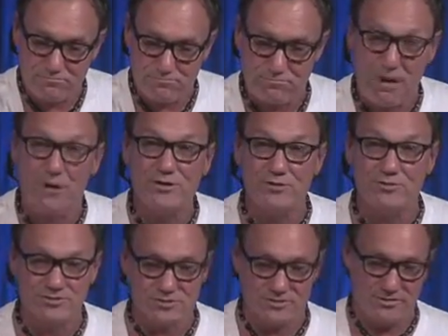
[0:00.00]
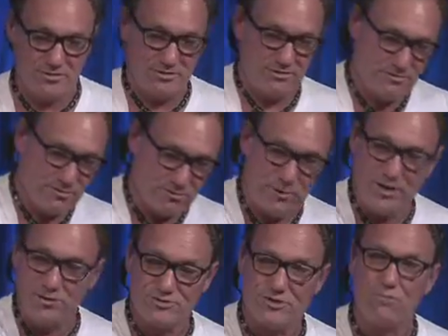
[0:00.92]
Maui News, 3
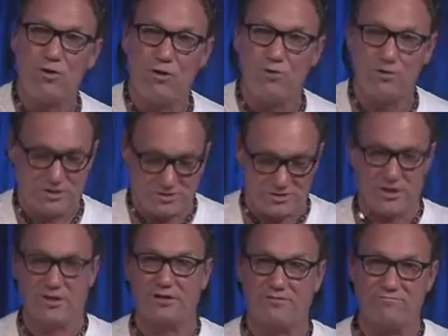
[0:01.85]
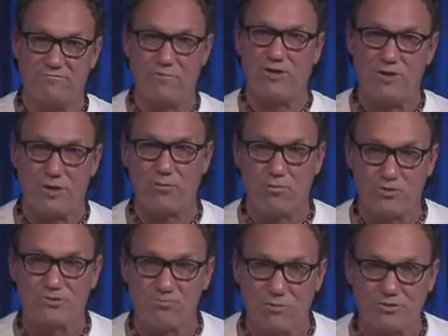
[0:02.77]
years in a row consecutively voted
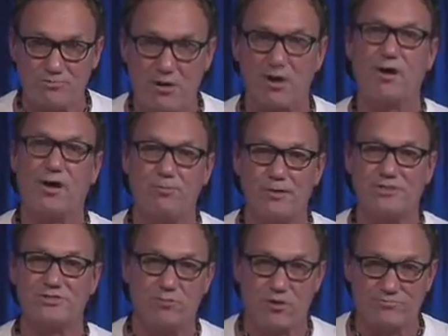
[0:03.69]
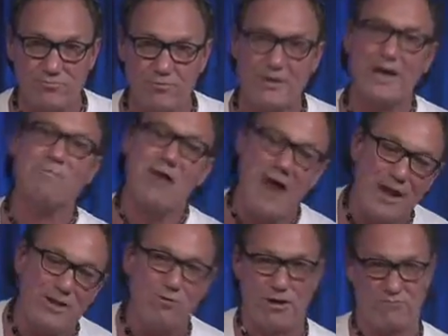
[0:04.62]
#1 sports bar and place to watch football game
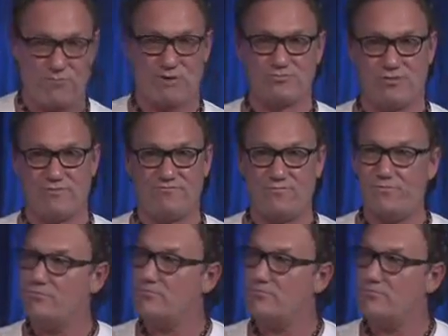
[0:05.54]
and great restaurant food.